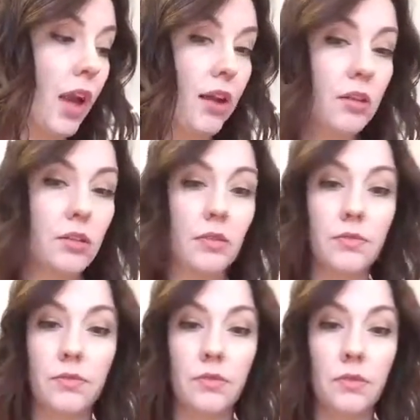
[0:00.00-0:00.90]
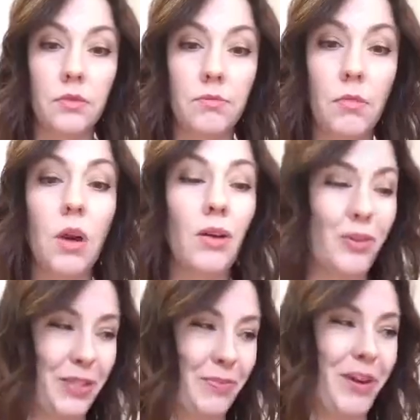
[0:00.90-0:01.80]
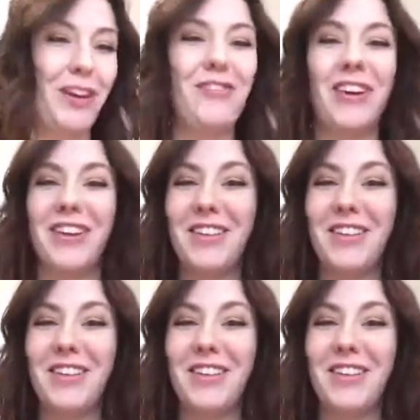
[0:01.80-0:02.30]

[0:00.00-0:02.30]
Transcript: I'll post a party flyer.